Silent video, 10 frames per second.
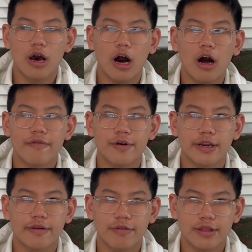offer
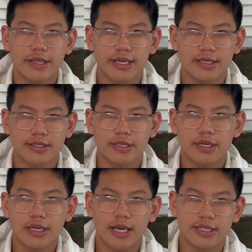different things.
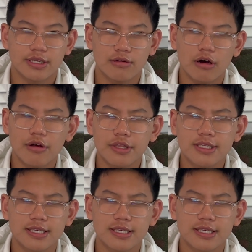And so all these